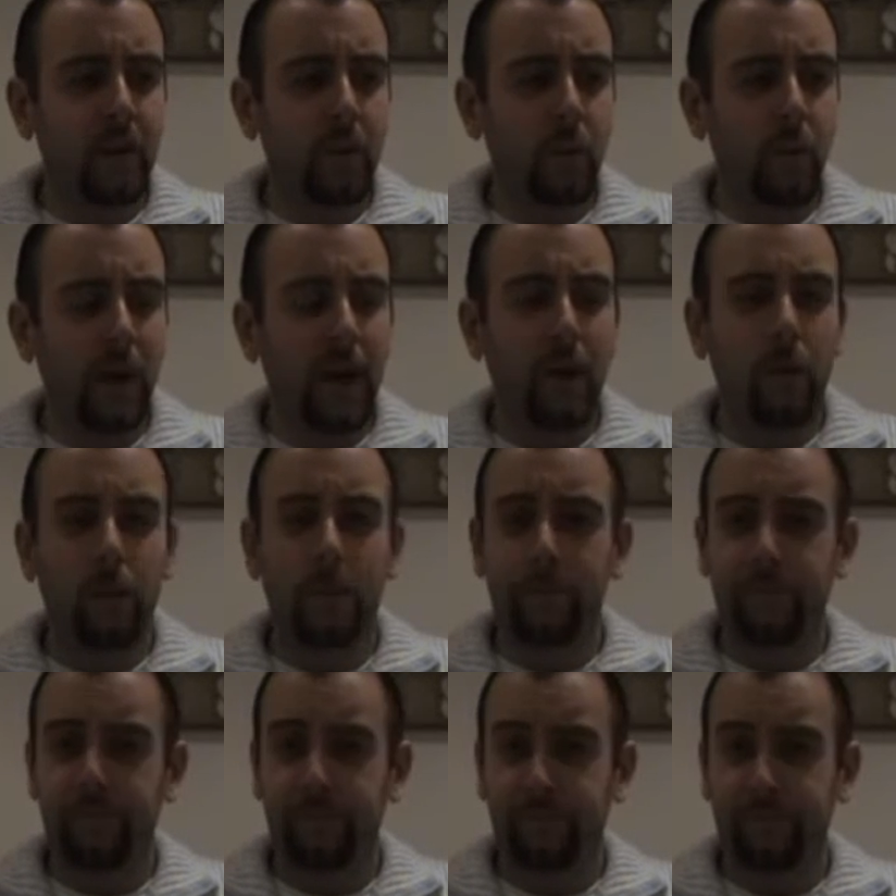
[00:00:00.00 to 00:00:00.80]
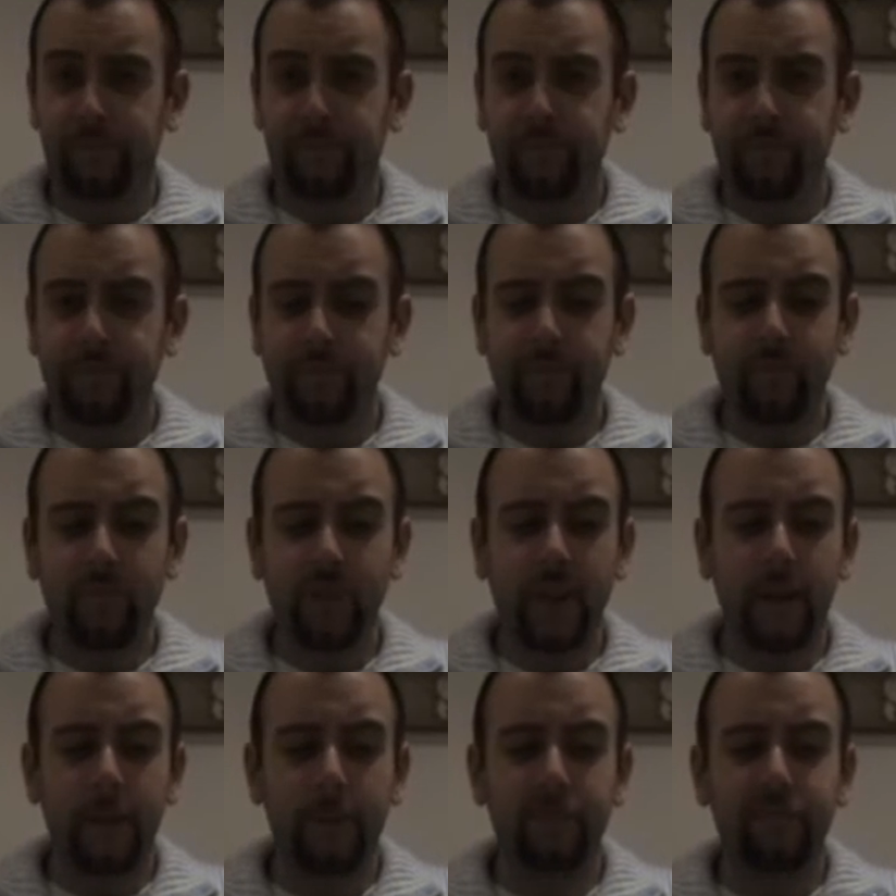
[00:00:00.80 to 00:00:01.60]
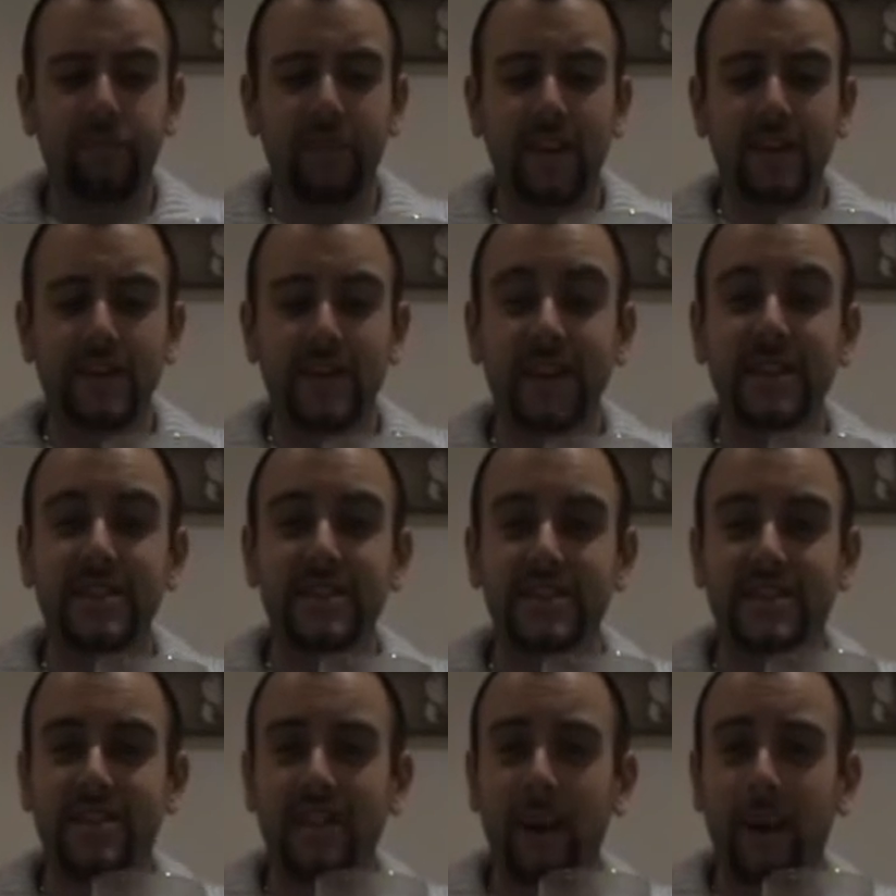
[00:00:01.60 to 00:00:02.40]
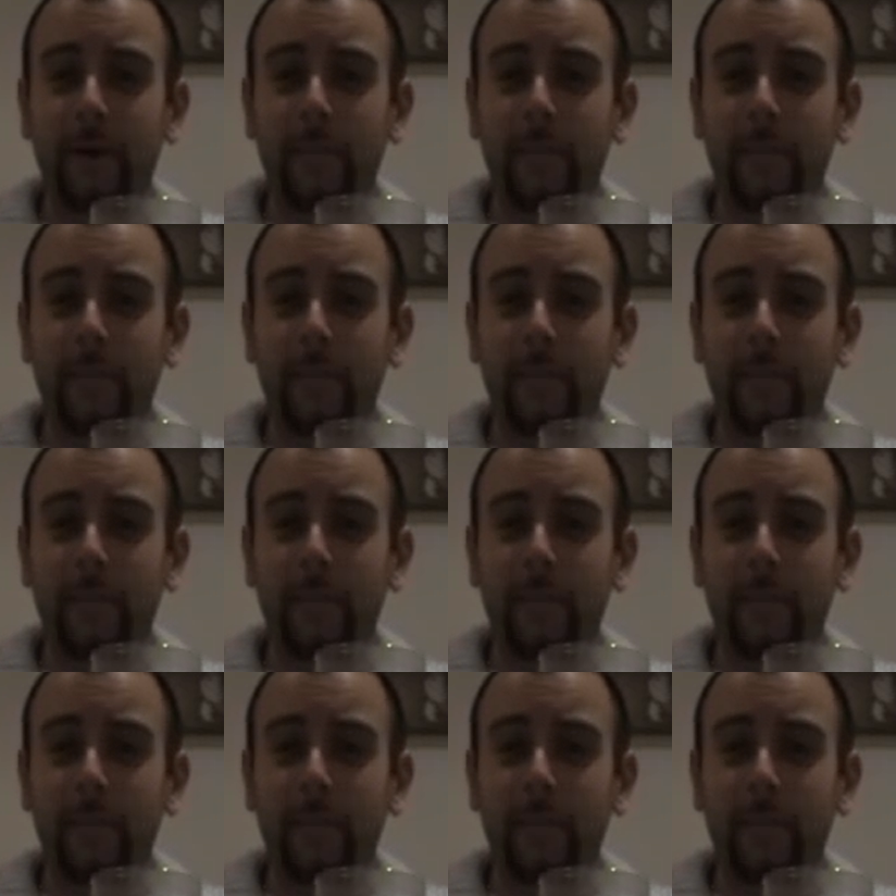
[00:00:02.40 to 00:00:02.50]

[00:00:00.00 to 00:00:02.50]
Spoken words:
Wow. It tastes